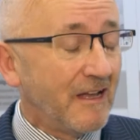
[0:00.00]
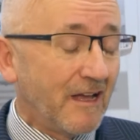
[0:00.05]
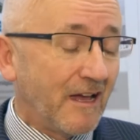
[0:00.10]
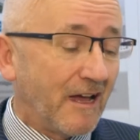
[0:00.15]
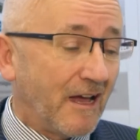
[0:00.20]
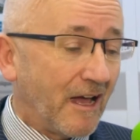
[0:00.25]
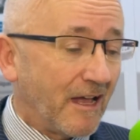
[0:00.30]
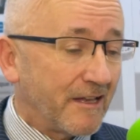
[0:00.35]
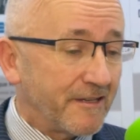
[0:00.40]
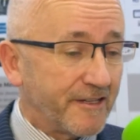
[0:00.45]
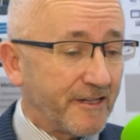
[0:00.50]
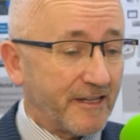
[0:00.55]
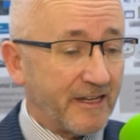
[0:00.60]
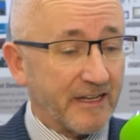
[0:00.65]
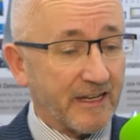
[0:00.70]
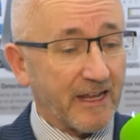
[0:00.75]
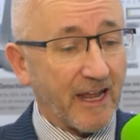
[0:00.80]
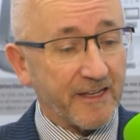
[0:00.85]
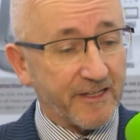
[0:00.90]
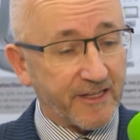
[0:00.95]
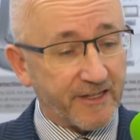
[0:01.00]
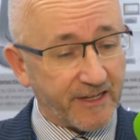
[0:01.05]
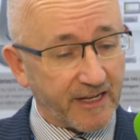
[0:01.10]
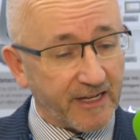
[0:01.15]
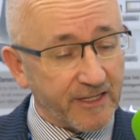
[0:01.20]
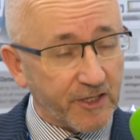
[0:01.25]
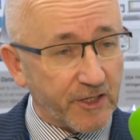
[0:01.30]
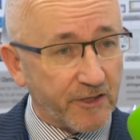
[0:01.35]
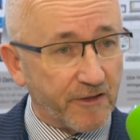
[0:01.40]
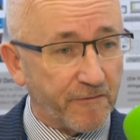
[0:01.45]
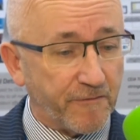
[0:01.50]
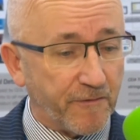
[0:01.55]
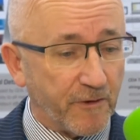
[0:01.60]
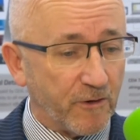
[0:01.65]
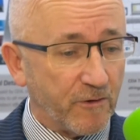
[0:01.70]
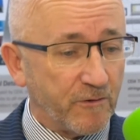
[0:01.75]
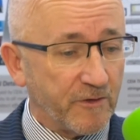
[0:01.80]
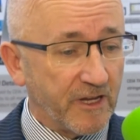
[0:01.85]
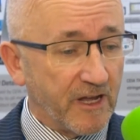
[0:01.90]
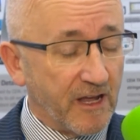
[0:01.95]
And it gets into the
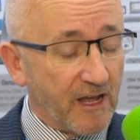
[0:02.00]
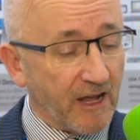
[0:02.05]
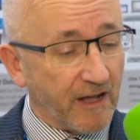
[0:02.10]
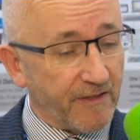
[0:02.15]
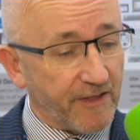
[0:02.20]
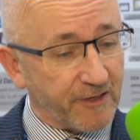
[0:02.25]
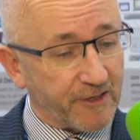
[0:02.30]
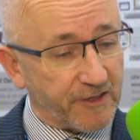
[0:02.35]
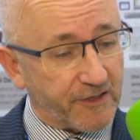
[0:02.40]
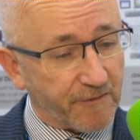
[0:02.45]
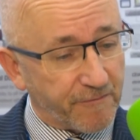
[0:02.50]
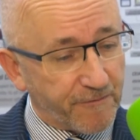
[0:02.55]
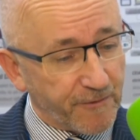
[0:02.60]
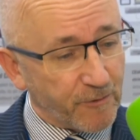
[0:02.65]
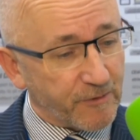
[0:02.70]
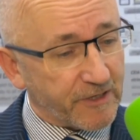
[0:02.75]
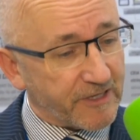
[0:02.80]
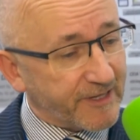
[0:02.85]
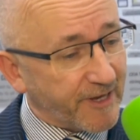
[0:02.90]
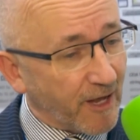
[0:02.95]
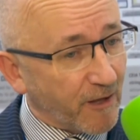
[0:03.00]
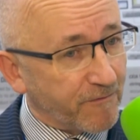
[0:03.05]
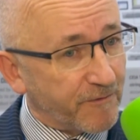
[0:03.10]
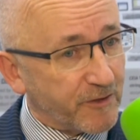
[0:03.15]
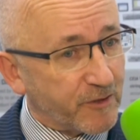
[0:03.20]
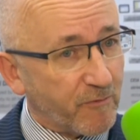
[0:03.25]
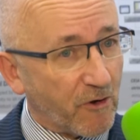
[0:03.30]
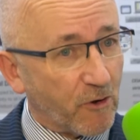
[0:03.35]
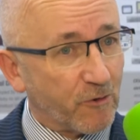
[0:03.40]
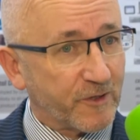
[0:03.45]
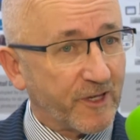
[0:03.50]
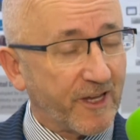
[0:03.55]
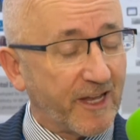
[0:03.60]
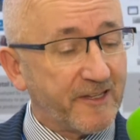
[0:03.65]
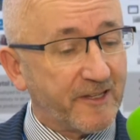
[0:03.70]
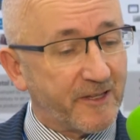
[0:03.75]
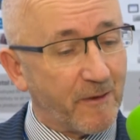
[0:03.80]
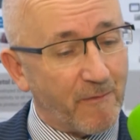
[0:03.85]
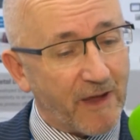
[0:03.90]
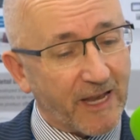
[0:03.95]
food, and then as the food itself is
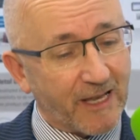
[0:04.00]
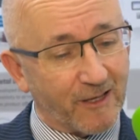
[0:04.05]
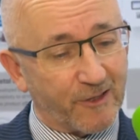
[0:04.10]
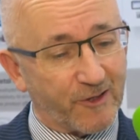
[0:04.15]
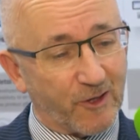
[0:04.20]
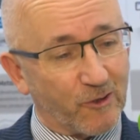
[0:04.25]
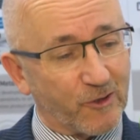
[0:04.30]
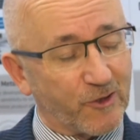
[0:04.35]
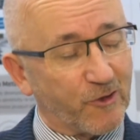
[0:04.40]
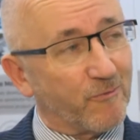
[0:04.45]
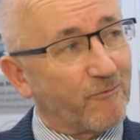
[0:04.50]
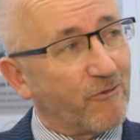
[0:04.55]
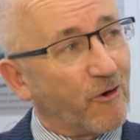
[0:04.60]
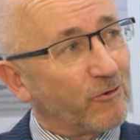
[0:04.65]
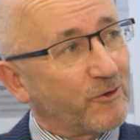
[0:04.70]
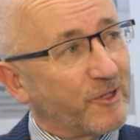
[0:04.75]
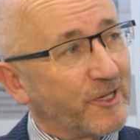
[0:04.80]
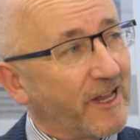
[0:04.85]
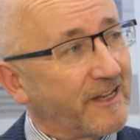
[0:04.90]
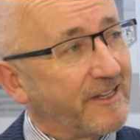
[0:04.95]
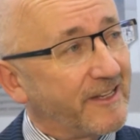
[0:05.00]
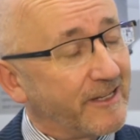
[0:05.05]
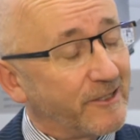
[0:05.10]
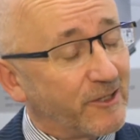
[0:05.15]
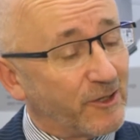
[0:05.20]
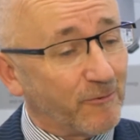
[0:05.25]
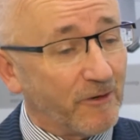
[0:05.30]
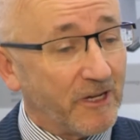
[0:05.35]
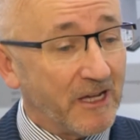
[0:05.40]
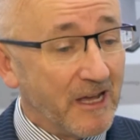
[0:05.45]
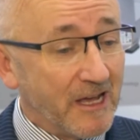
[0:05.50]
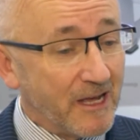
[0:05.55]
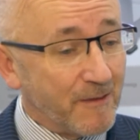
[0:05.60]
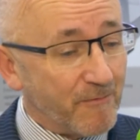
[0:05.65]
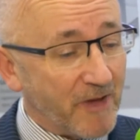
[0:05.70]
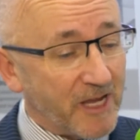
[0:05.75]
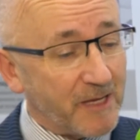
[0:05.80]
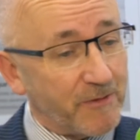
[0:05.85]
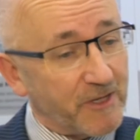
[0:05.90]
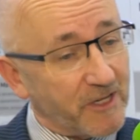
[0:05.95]
processed, the metal is also processed into it,
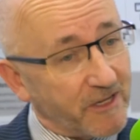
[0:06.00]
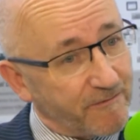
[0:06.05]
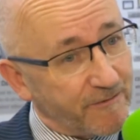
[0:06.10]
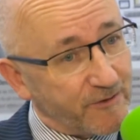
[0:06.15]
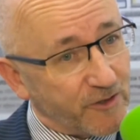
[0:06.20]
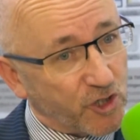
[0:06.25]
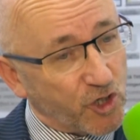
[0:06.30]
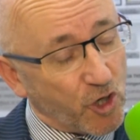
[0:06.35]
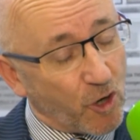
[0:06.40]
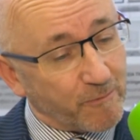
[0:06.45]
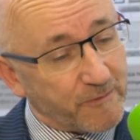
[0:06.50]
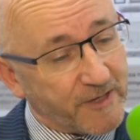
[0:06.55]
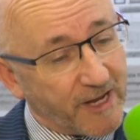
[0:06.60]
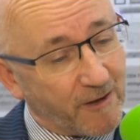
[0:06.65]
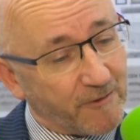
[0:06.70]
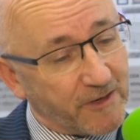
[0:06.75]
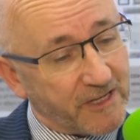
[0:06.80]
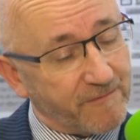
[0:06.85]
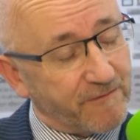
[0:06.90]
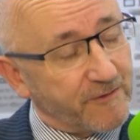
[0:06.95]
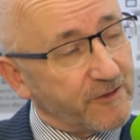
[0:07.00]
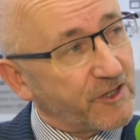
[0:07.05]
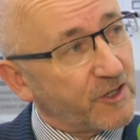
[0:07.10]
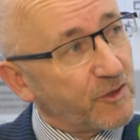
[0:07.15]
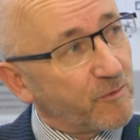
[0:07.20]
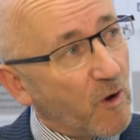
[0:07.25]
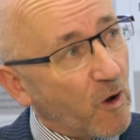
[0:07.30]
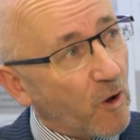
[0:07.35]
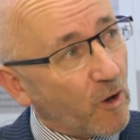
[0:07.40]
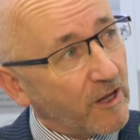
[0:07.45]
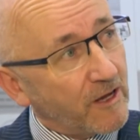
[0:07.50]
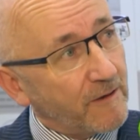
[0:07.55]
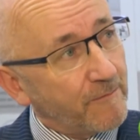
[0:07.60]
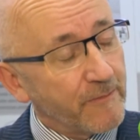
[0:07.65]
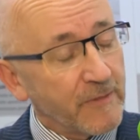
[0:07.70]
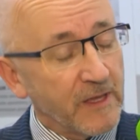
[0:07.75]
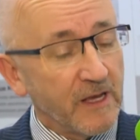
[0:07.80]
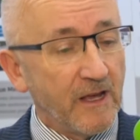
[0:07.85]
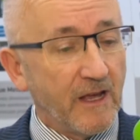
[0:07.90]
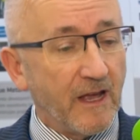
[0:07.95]
maybe even chopped down even smaller.
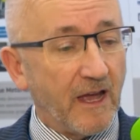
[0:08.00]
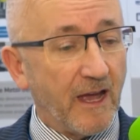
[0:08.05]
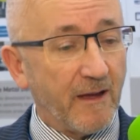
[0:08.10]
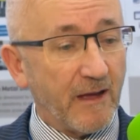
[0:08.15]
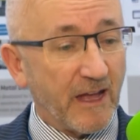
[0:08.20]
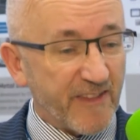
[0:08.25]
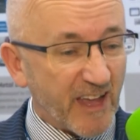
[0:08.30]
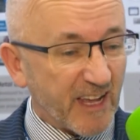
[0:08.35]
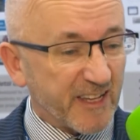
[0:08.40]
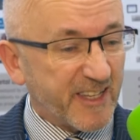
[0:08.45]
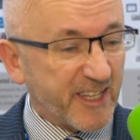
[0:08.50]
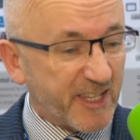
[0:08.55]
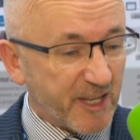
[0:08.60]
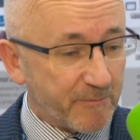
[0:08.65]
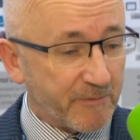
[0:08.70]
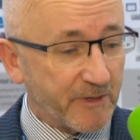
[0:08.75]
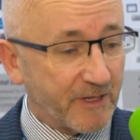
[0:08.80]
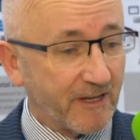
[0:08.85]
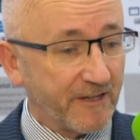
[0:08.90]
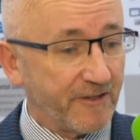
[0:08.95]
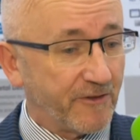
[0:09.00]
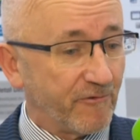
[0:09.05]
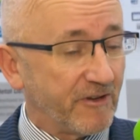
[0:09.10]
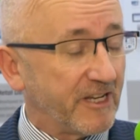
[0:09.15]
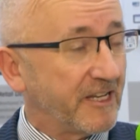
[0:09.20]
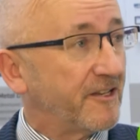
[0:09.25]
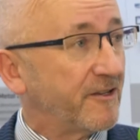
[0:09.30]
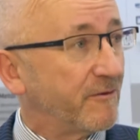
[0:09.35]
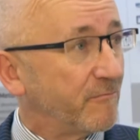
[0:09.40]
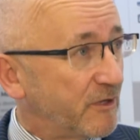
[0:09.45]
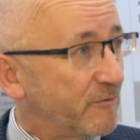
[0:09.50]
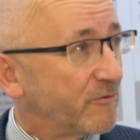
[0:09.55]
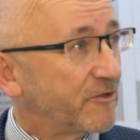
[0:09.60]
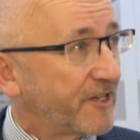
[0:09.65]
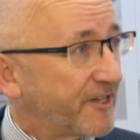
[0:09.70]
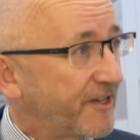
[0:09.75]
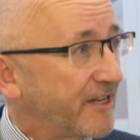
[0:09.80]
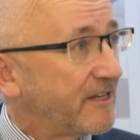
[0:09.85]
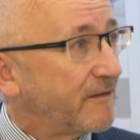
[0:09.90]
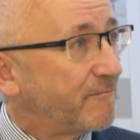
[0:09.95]
And that's typically the reason we would
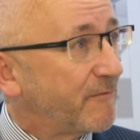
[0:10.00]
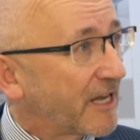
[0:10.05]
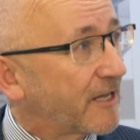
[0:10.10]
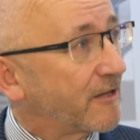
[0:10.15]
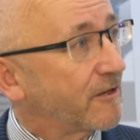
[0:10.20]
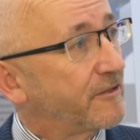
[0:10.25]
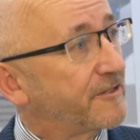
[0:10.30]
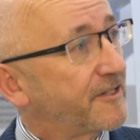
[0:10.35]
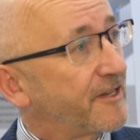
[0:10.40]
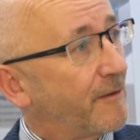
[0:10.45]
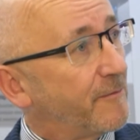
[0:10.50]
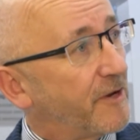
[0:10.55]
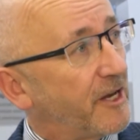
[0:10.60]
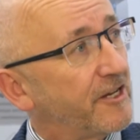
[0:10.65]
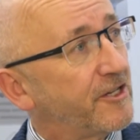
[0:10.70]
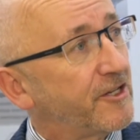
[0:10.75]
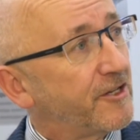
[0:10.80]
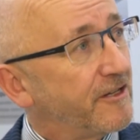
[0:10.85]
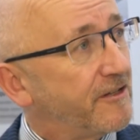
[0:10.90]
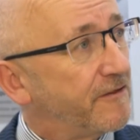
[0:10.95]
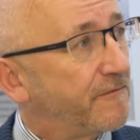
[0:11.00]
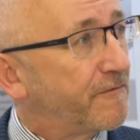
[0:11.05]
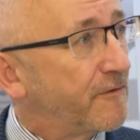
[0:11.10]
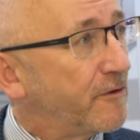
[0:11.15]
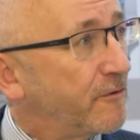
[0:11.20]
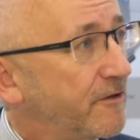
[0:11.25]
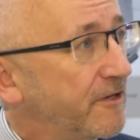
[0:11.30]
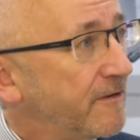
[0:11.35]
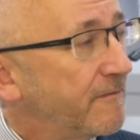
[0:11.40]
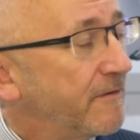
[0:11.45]
see metal contamination in the food.